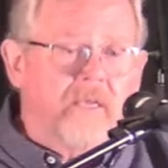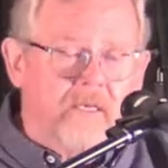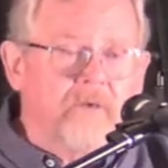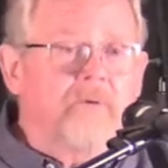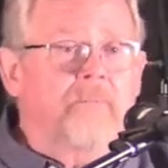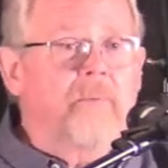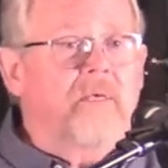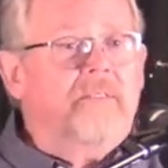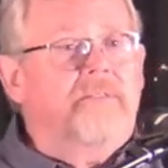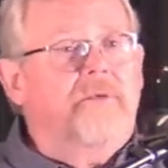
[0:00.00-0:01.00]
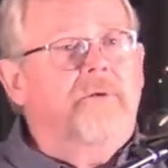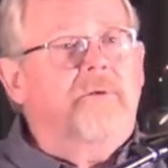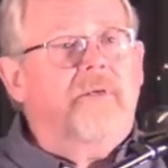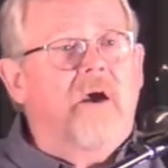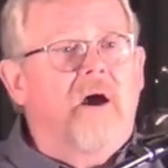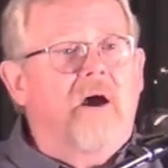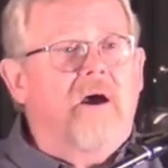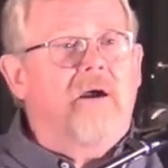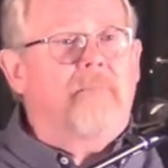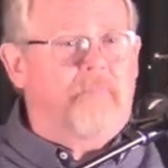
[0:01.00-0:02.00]
You must do
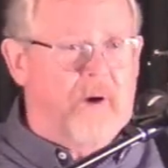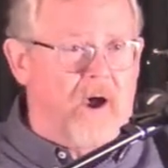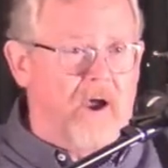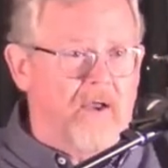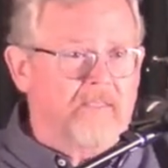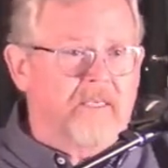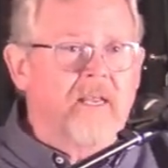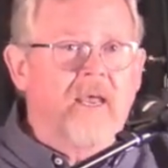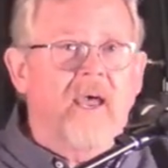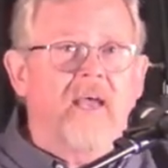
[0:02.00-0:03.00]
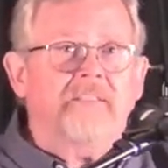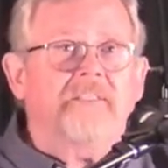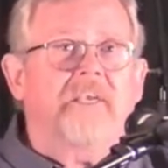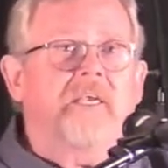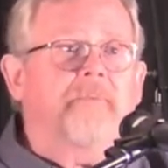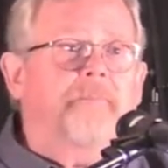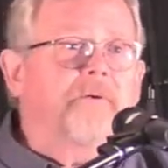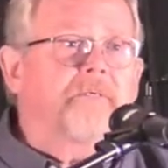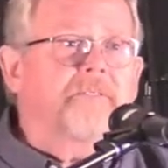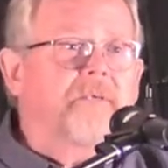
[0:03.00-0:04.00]
your part as
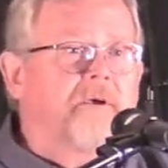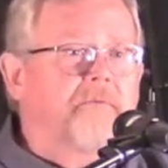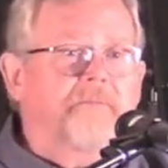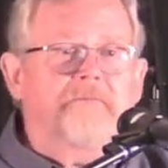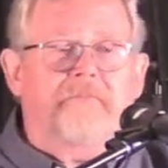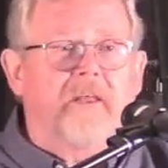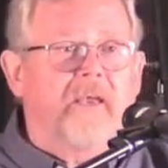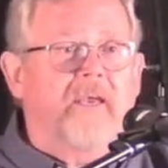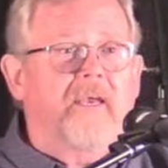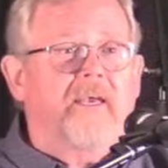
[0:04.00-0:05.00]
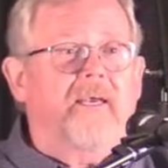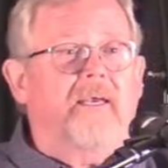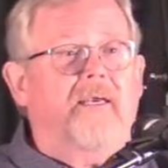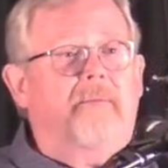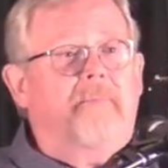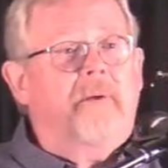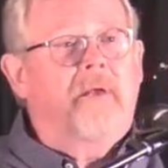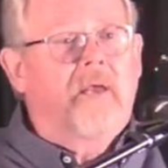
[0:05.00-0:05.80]
keepers of the flame.